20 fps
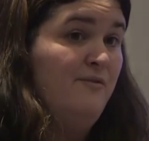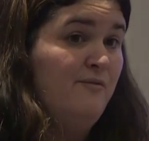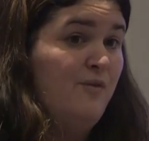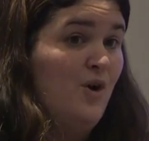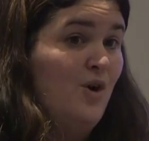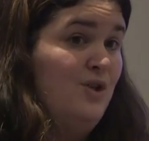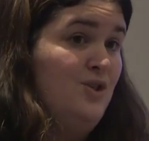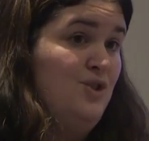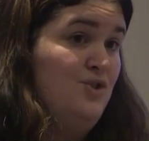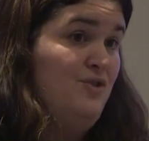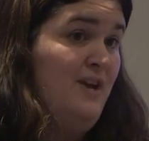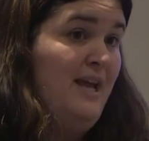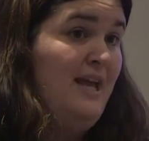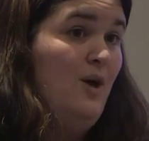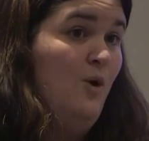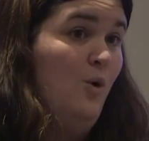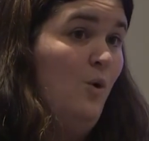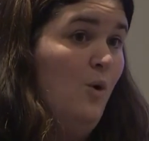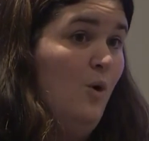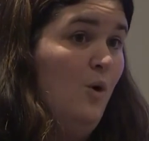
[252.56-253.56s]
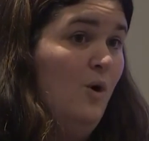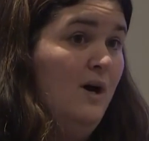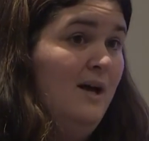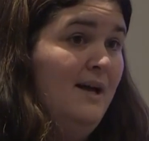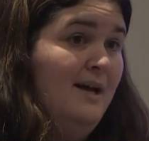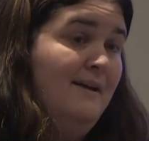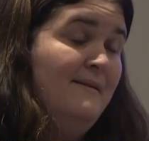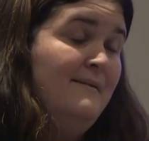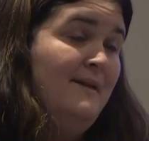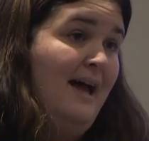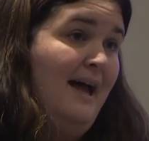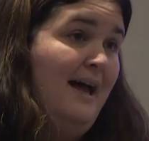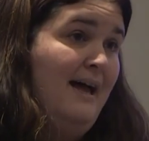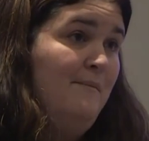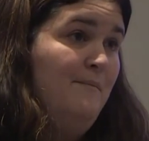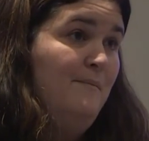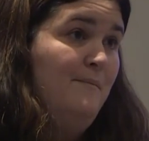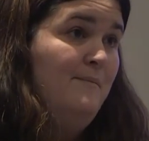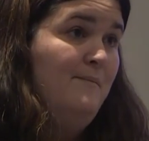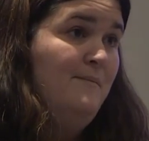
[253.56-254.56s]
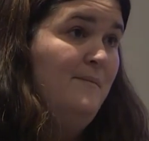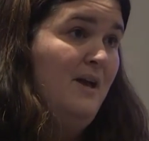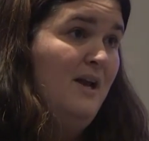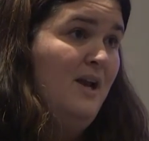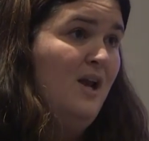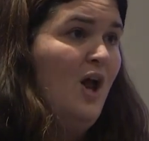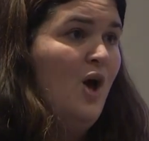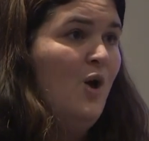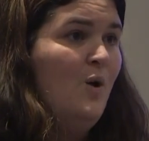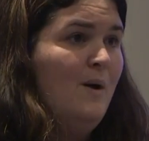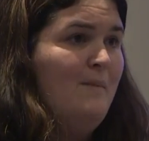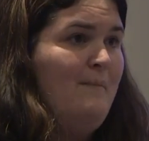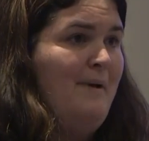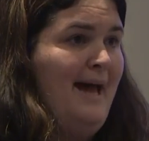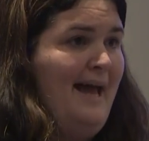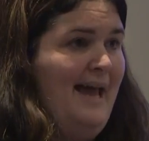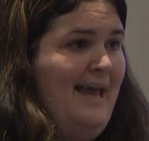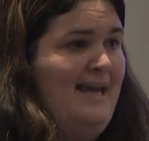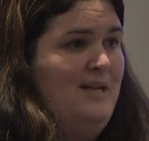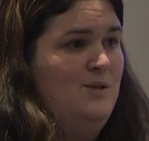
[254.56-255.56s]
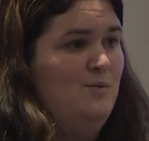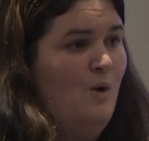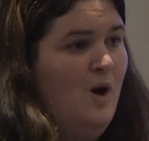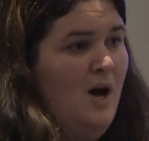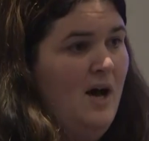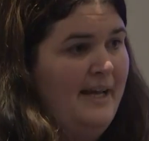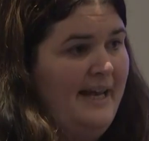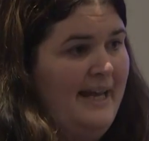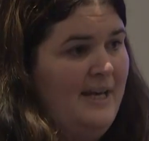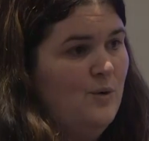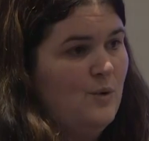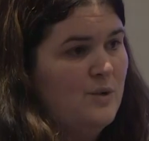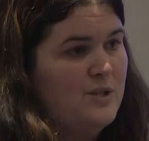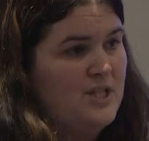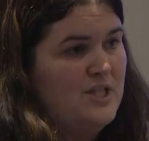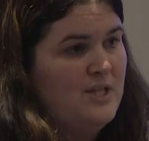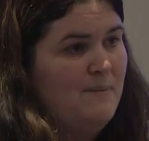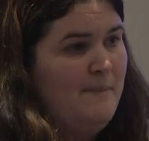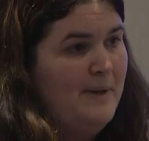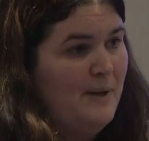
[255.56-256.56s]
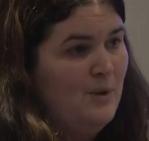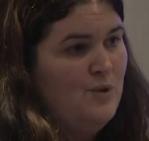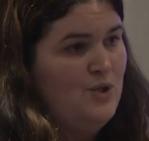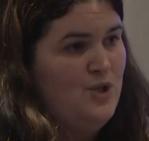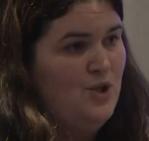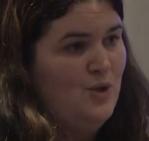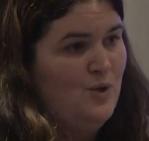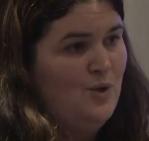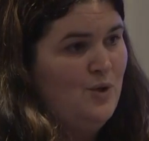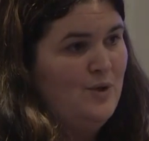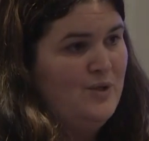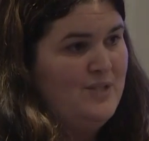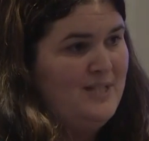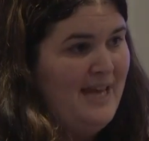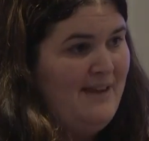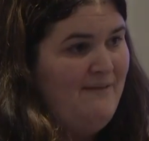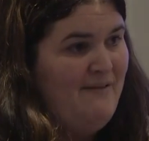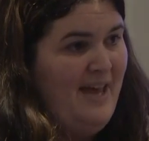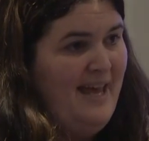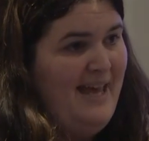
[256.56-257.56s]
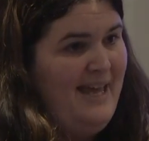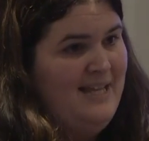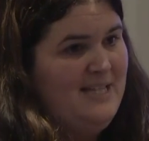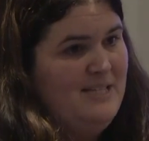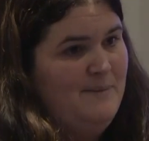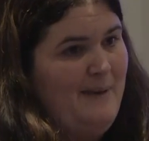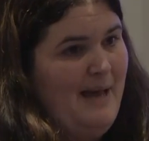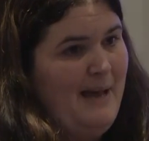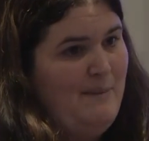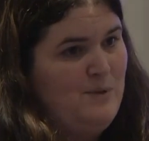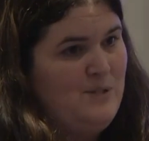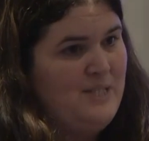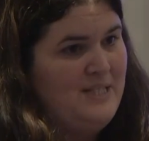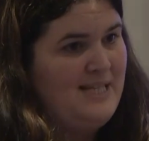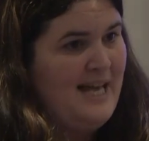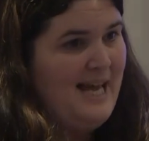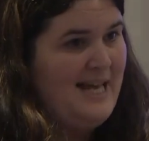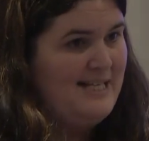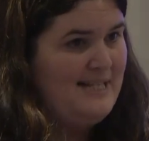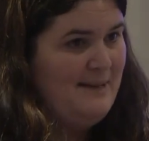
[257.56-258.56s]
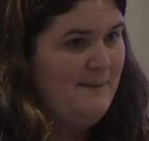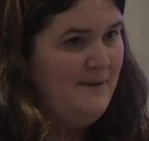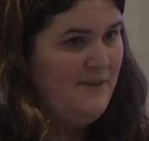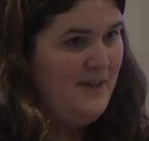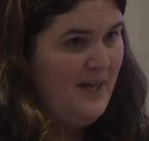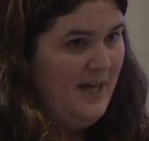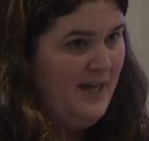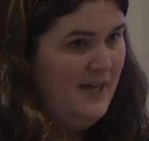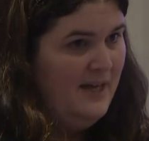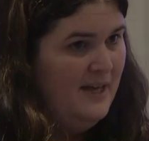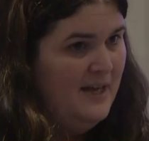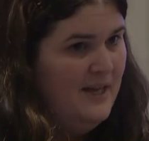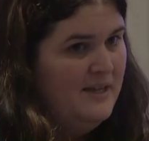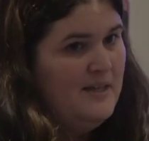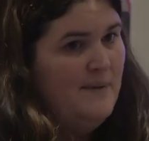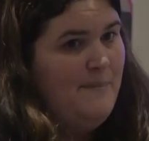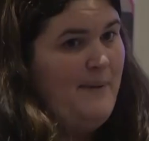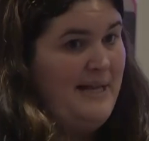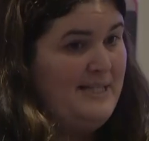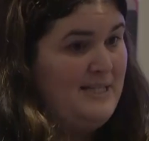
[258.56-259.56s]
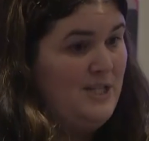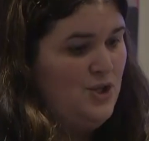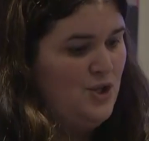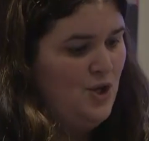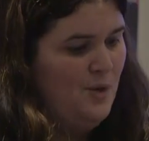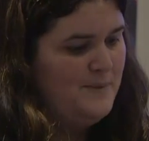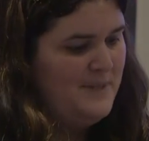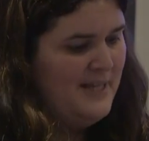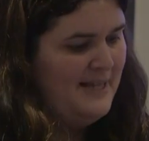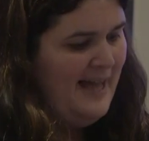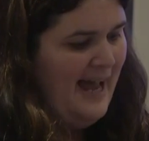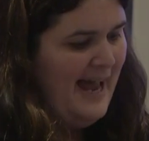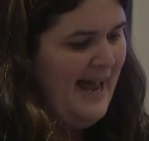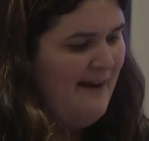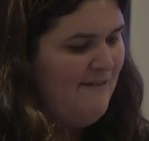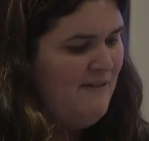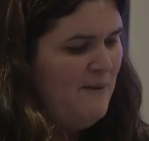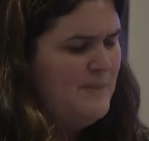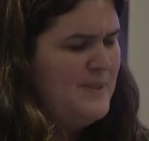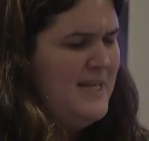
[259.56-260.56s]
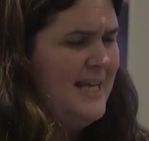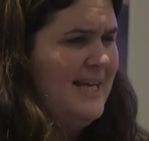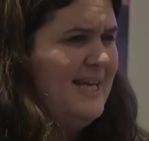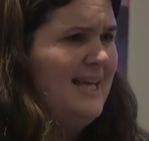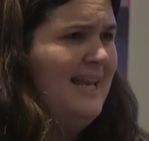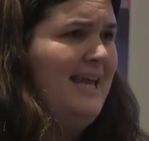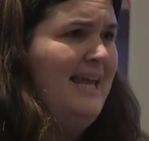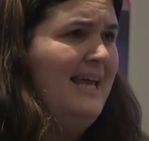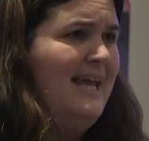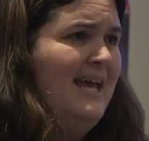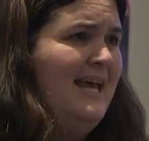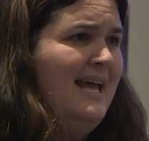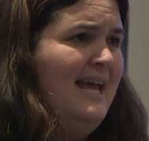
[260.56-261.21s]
voluntary or lower paid work in order to build your CV and to be able to take some of the better jobs in that area, particularly